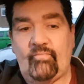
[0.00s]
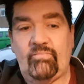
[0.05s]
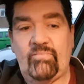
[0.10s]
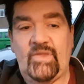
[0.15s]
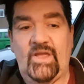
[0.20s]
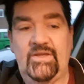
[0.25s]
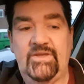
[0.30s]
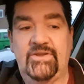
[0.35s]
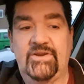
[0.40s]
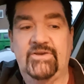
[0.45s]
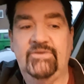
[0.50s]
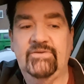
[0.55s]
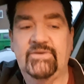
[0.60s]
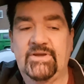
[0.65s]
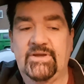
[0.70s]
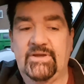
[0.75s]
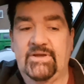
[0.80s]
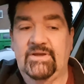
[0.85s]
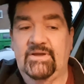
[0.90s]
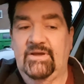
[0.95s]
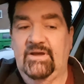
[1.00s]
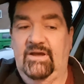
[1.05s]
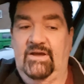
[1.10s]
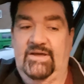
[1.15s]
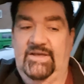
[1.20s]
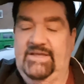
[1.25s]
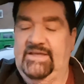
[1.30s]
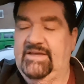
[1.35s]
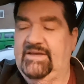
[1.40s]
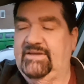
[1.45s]
You know,
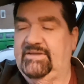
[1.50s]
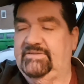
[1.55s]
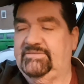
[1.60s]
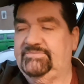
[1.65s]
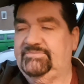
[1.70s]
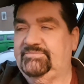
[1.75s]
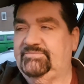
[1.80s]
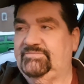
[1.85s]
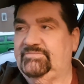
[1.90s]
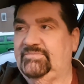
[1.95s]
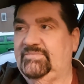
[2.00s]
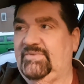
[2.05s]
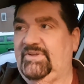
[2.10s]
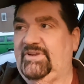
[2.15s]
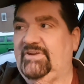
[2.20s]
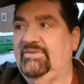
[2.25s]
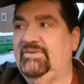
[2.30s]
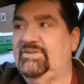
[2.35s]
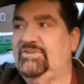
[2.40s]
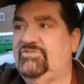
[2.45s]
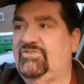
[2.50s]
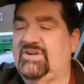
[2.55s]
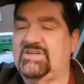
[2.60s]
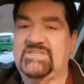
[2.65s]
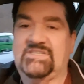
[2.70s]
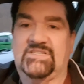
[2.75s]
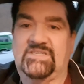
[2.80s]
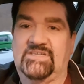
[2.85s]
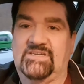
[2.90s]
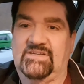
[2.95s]
I you know, I
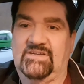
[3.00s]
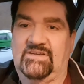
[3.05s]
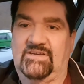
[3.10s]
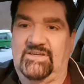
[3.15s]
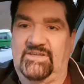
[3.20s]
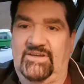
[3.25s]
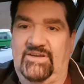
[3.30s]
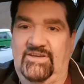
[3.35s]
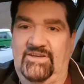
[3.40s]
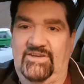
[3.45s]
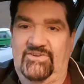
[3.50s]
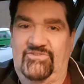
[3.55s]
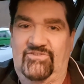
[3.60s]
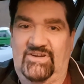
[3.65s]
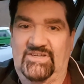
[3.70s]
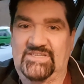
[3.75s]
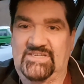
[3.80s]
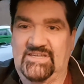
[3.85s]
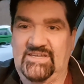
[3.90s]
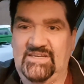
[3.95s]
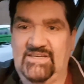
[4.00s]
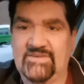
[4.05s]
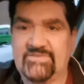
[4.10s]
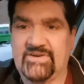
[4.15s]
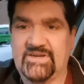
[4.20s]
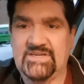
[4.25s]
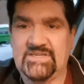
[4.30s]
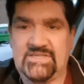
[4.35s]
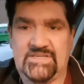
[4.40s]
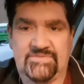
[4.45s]
trust
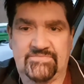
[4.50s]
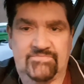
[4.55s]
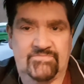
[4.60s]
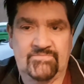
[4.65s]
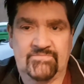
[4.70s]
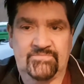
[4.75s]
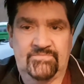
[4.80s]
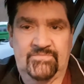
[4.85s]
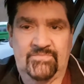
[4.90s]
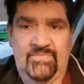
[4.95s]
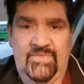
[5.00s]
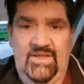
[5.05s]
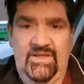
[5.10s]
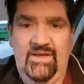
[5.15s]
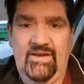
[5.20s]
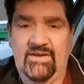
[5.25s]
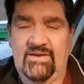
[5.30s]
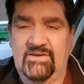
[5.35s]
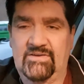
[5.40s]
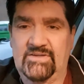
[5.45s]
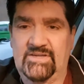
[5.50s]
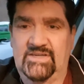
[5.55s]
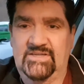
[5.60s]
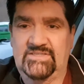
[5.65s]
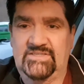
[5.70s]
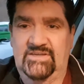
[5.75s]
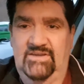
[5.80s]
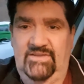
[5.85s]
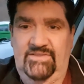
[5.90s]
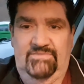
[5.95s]
her, and yeah,
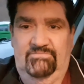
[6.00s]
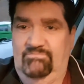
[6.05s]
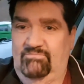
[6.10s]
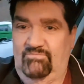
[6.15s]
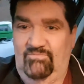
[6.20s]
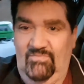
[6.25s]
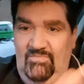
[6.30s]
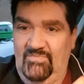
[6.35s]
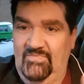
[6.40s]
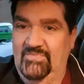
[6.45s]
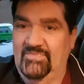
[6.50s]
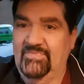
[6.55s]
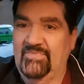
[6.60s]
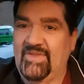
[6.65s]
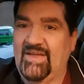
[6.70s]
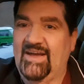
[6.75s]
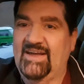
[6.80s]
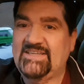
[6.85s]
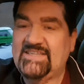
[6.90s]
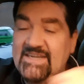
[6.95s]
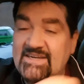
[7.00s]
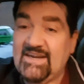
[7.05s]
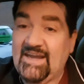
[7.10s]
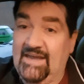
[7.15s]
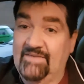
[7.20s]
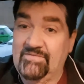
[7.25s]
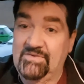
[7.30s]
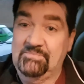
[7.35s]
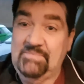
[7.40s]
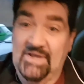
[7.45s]
I didn't
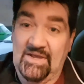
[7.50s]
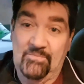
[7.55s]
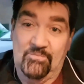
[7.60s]
have a bigger